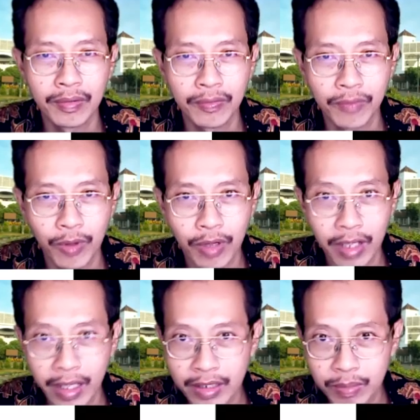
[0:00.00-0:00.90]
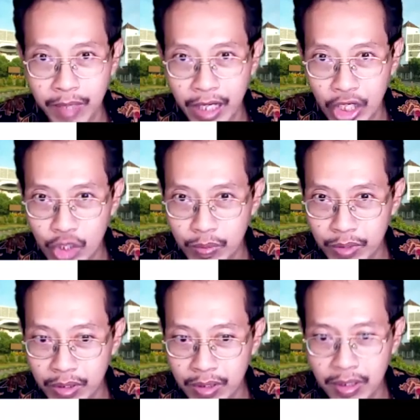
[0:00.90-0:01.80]
For class
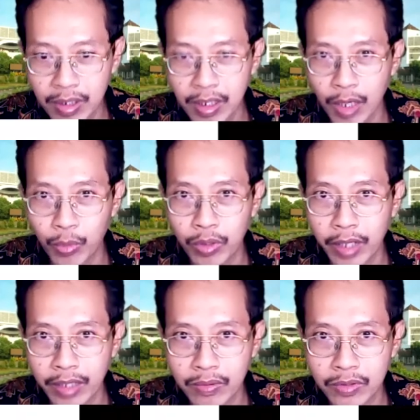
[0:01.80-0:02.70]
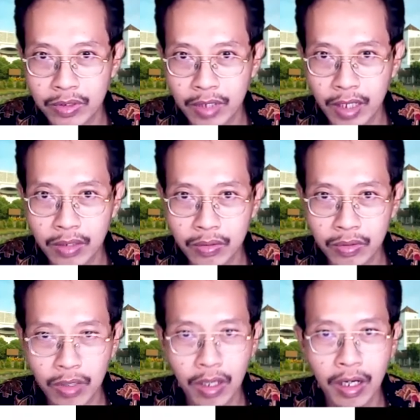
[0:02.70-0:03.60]
management, I would like to start to
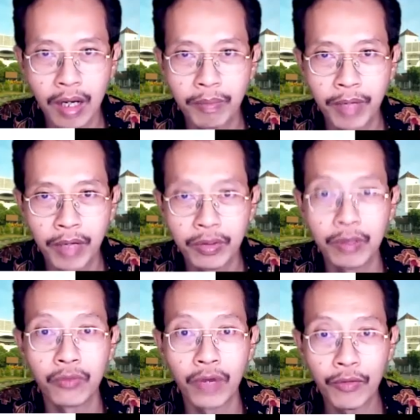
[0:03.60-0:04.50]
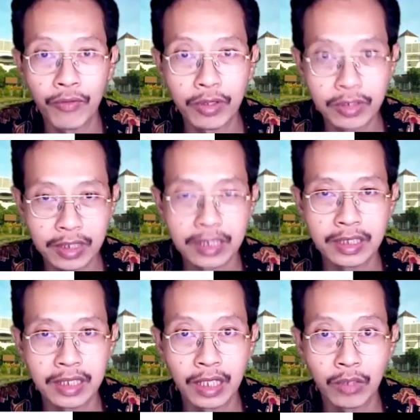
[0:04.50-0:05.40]
talk about the
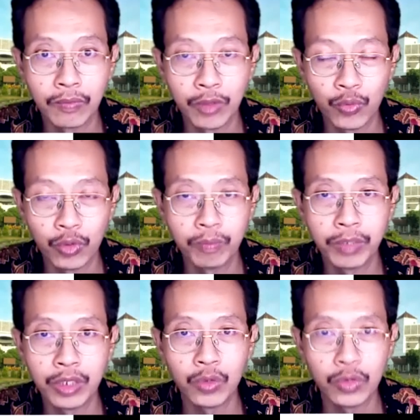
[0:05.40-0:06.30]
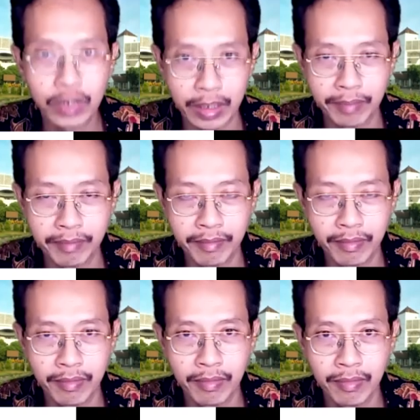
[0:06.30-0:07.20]
references that we would be using.
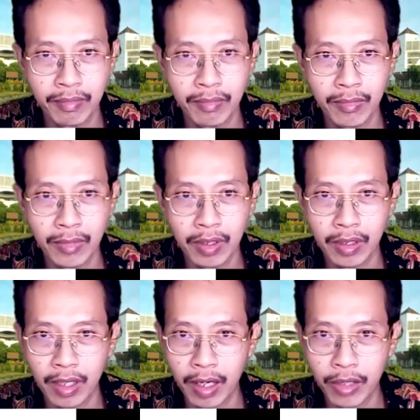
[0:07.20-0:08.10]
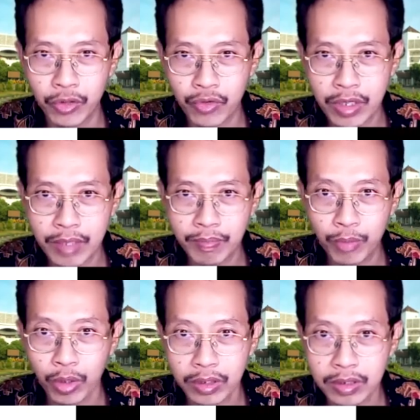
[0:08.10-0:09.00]
There are 3
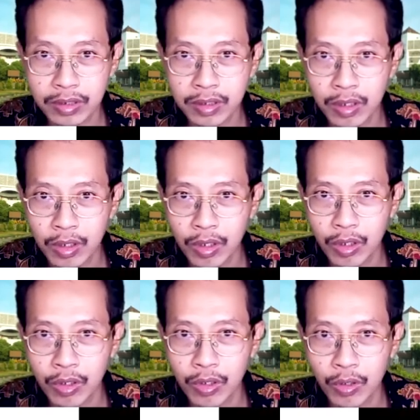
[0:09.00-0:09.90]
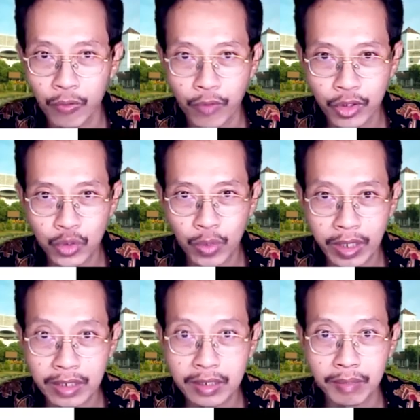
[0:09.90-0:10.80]
books. The first
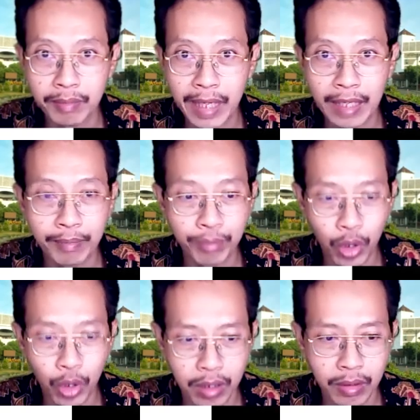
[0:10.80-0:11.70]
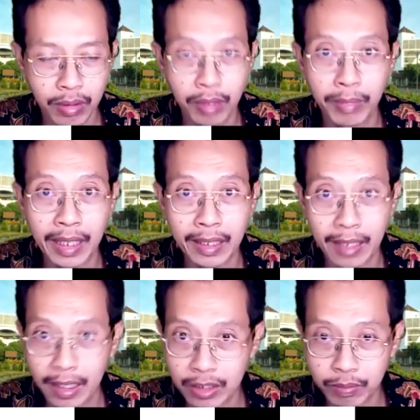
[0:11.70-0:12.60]
one is the main book, the main
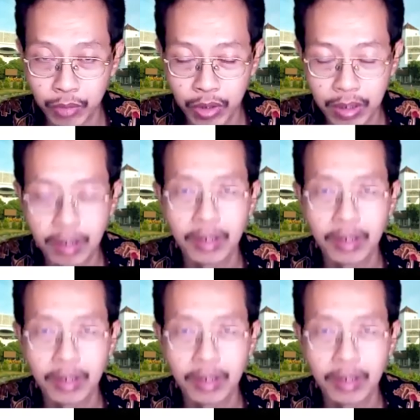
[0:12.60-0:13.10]
textbook.